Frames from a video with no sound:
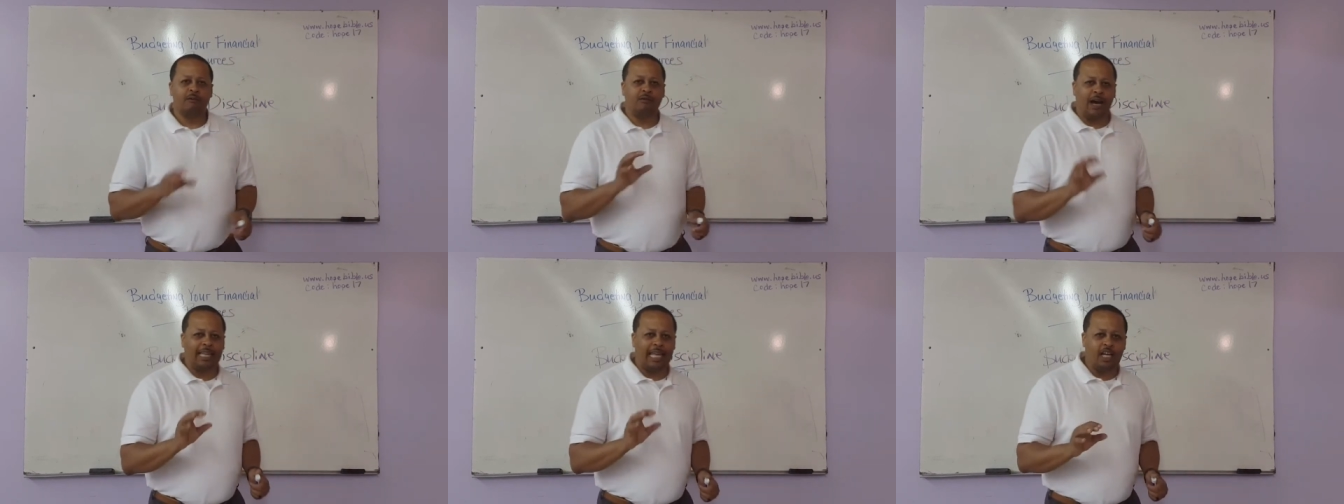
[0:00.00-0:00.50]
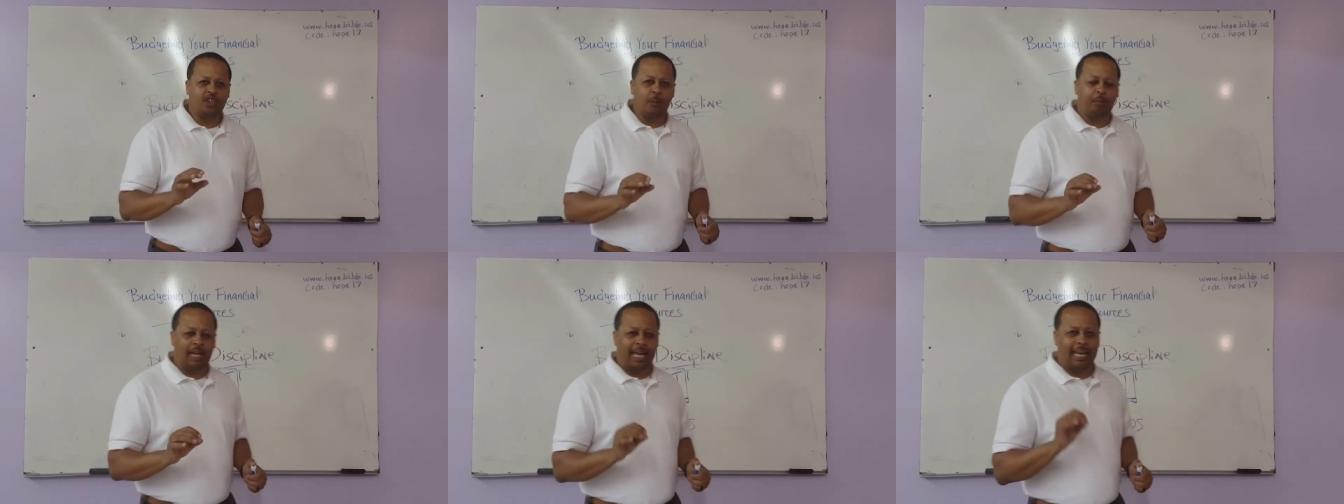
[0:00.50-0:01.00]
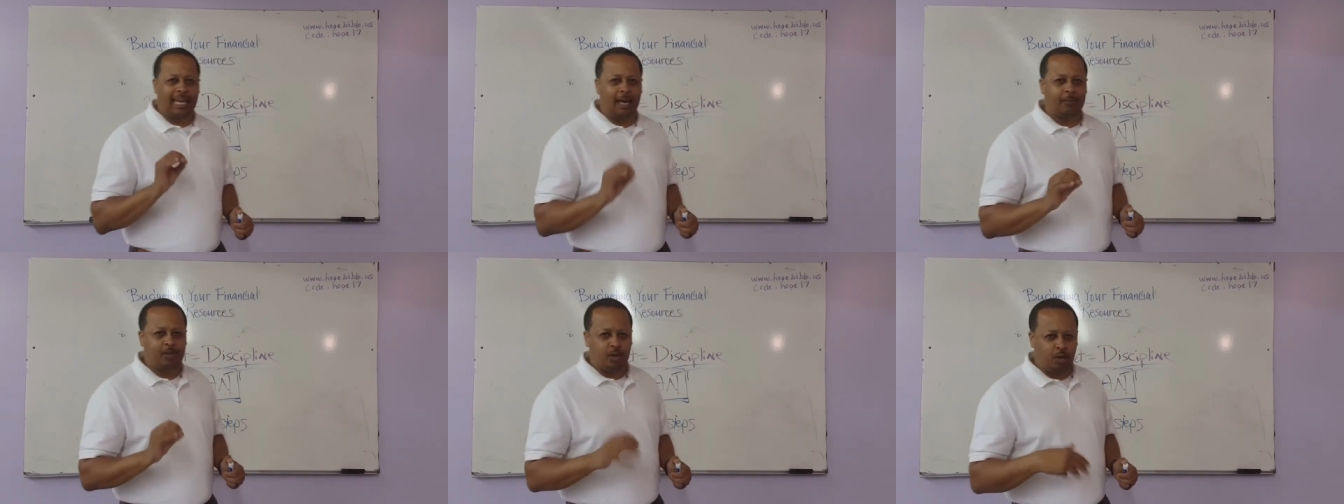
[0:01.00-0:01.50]
Financial planning
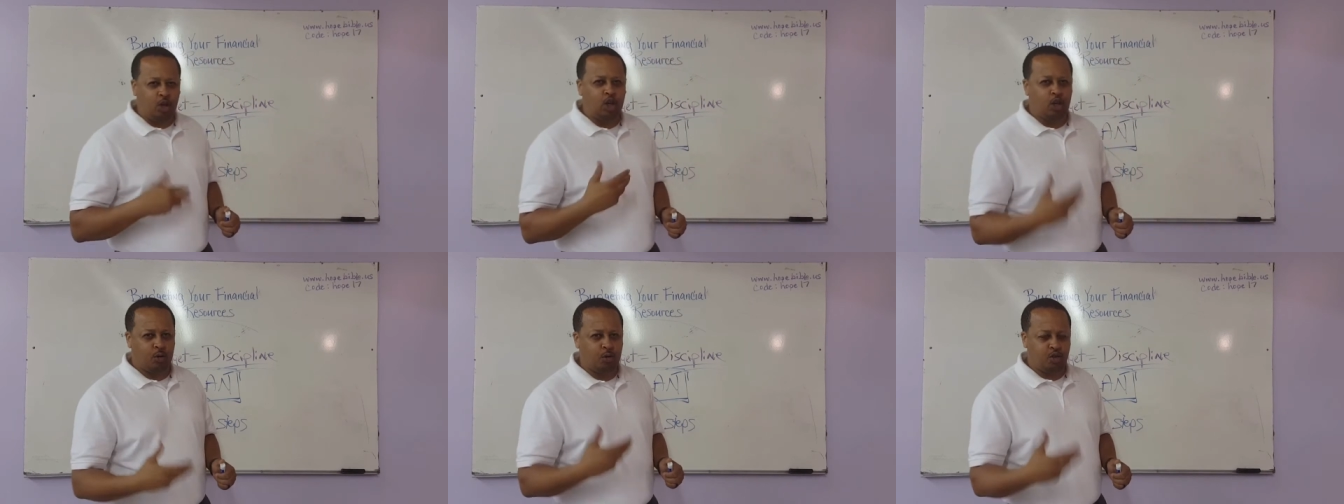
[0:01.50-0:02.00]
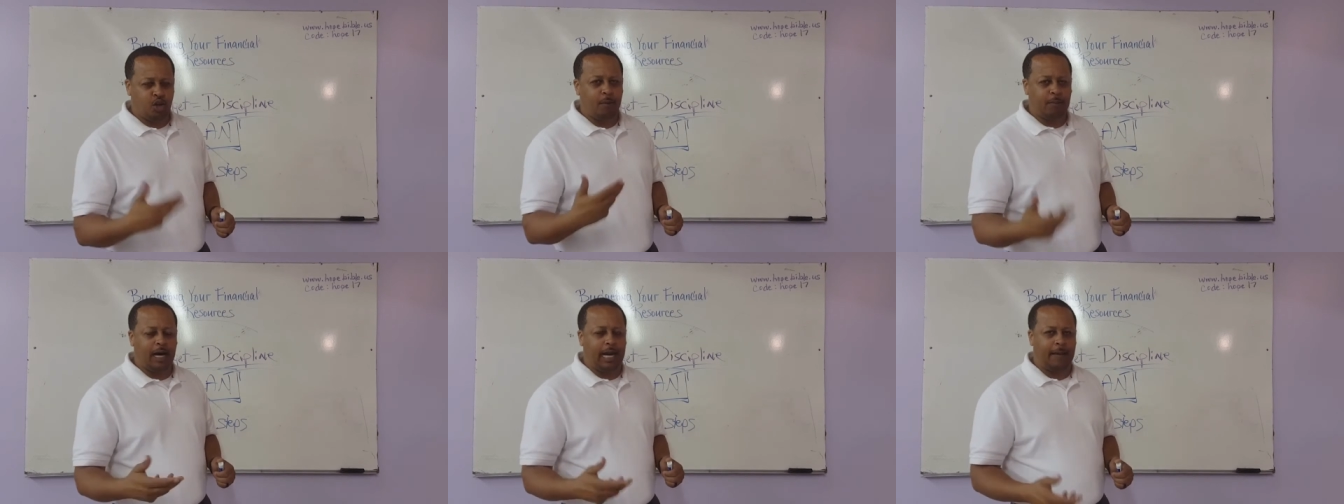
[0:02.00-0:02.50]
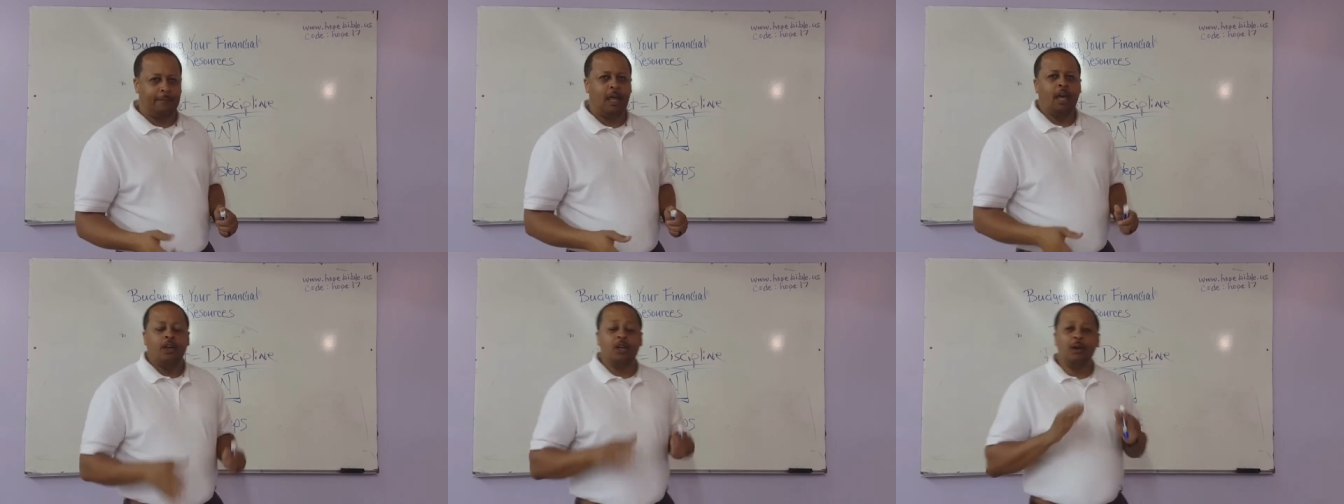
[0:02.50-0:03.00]
helps you use your money.
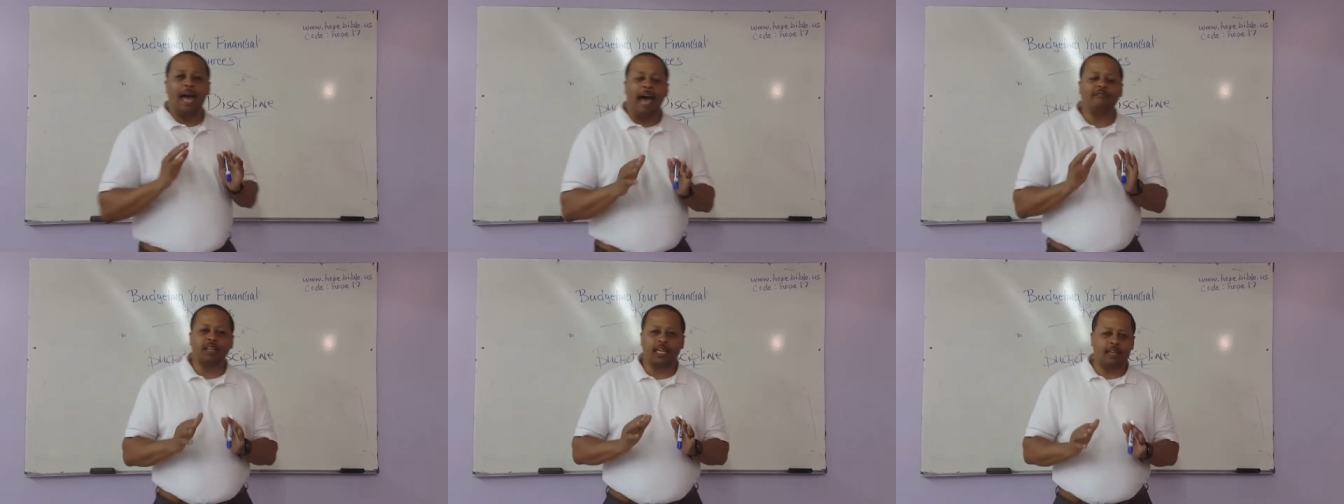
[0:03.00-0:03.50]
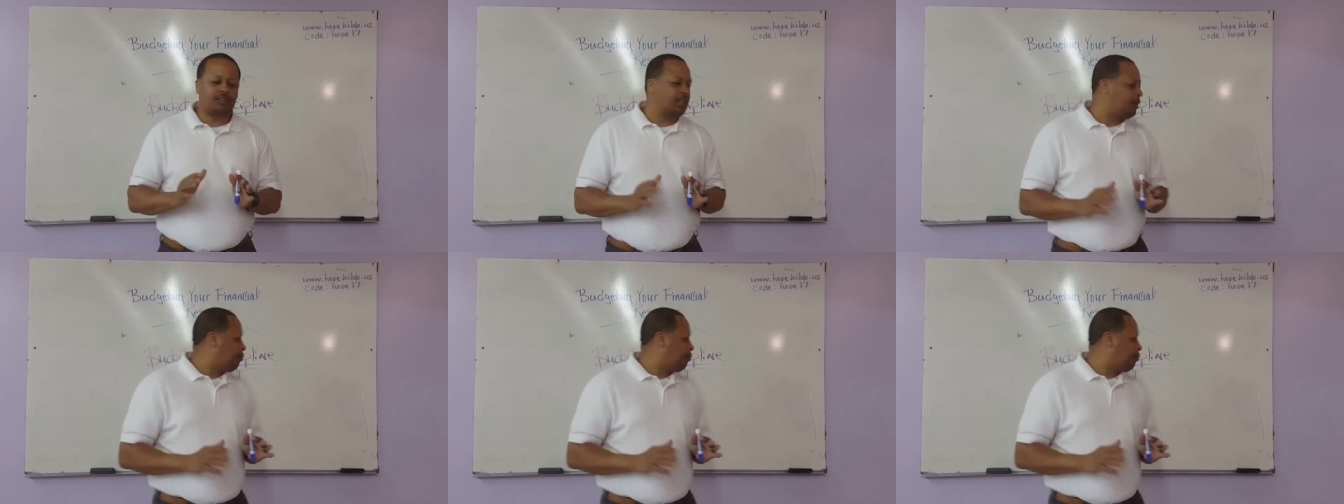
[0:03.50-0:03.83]
You have to get to